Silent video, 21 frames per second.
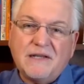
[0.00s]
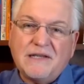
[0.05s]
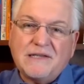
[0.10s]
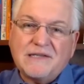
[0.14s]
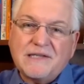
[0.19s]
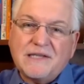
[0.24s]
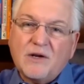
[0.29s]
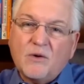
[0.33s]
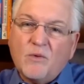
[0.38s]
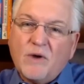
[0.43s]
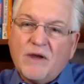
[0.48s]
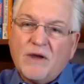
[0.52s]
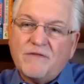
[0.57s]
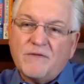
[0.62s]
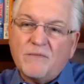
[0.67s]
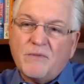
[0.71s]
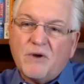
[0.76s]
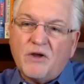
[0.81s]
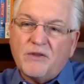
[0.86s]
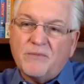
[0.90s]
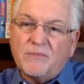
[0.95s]
us get away
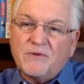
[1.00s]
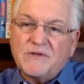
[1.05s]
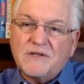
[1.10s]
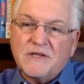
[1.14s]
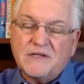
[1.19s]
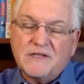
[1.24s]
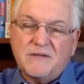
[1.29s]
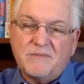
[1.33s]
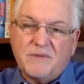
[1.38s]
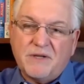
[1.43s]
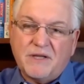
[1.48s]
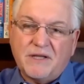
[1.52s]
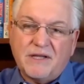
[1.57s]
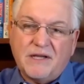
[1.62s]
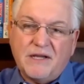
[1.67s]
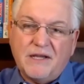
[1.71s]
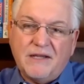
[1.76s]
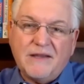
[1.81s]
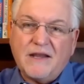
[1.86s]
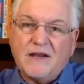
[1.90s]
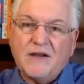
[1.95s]
from all the
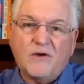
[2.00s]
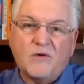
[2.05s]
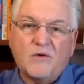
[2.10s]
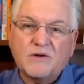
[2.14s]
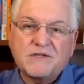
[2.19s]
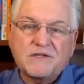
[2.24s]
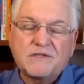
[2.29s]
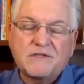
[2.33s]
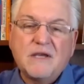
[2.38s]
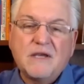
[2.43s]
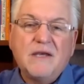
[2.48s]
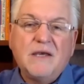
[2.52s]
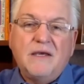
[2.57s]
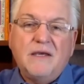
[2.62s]
predictability and then of course